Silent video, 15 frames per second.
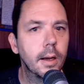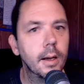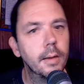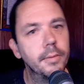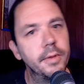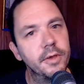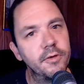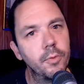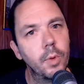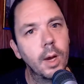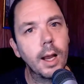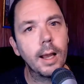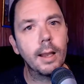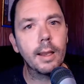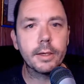This is
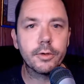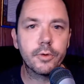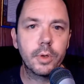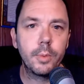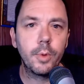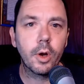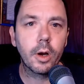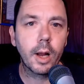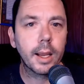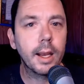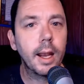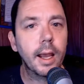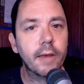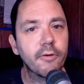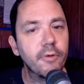why I like StreamYard. I
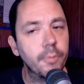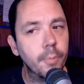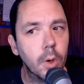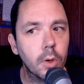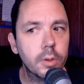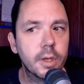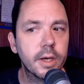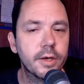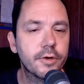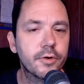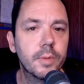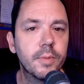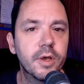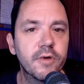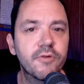can actually
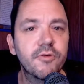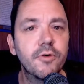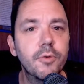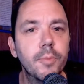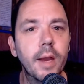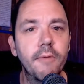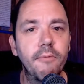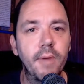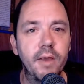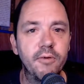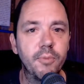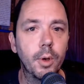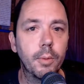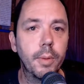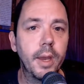multi-stream this to my
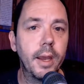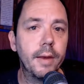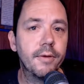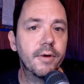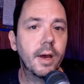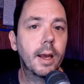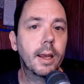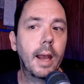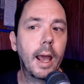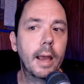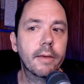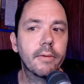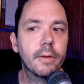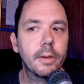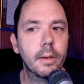Facebook page. I can
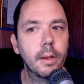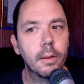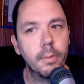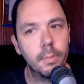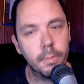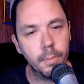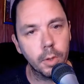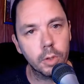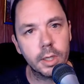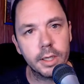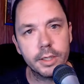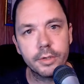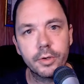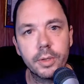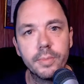actually
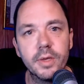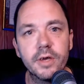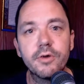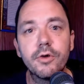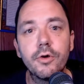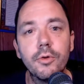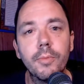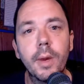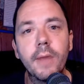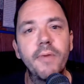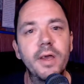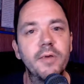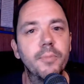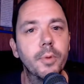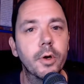multi-stream this to my
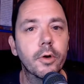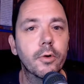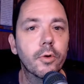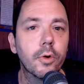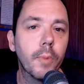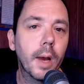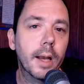Facebook group.